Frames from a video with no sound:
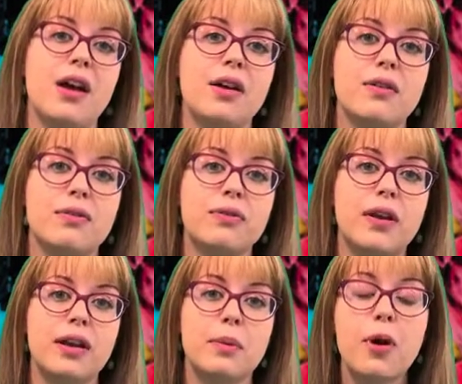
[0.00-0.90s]
of
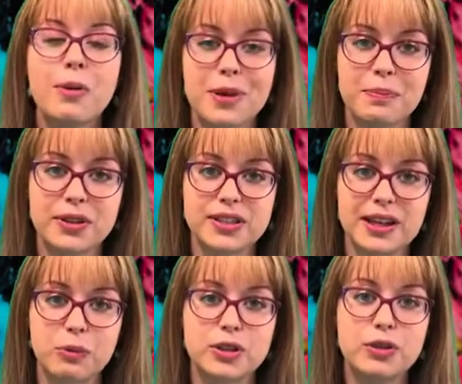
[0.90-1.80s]
an apartment
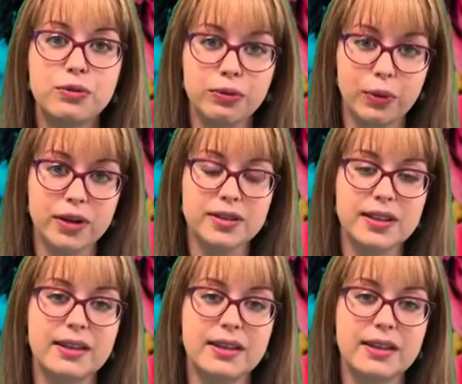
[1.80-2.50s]
building with two floors,